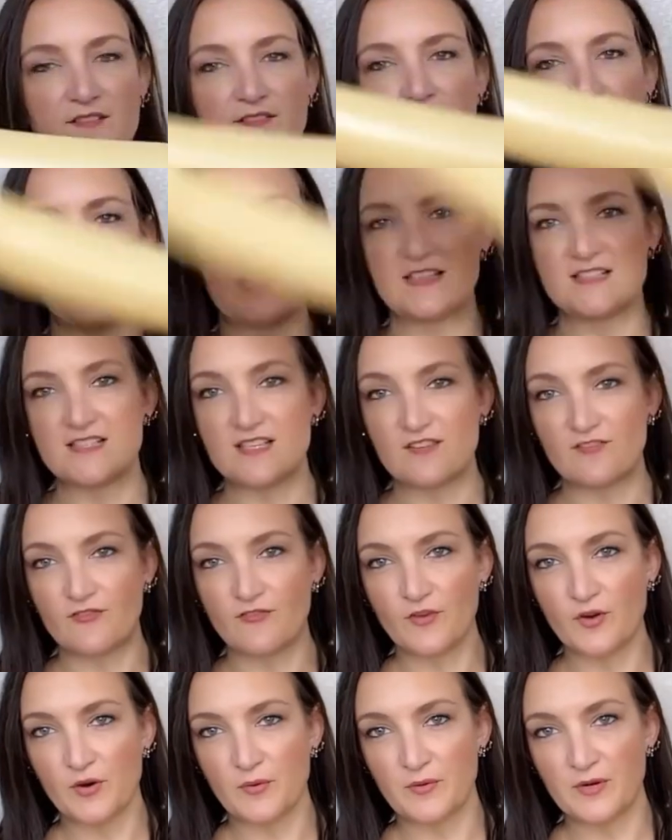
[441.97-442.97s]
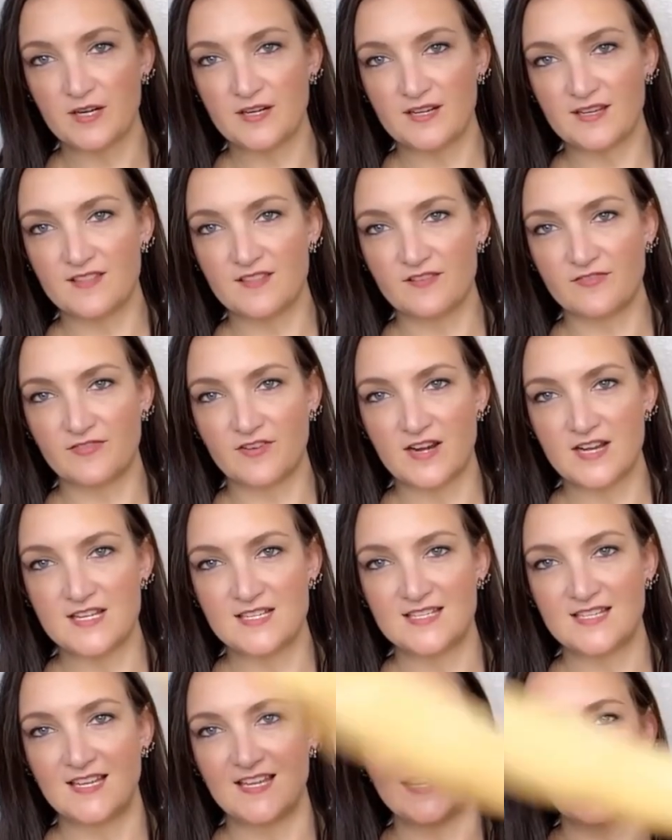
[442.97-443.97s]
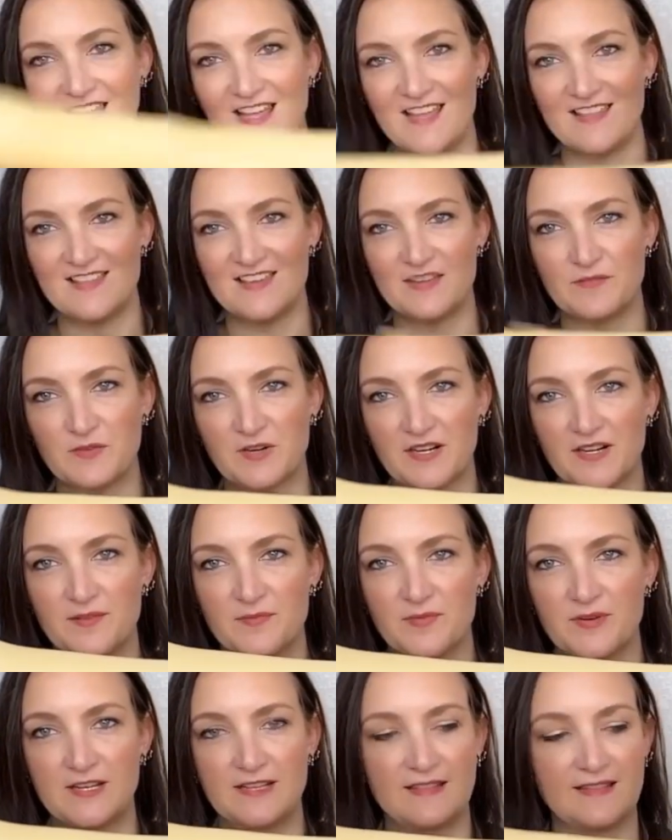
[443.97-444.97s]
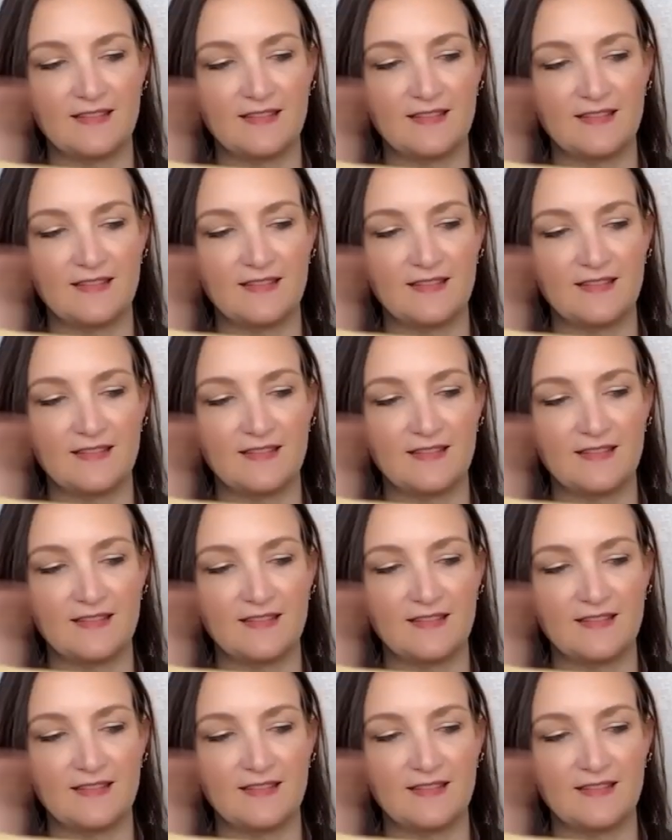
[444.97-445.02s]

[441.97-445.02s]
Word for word: facing forward in the front, and then we're gonna bring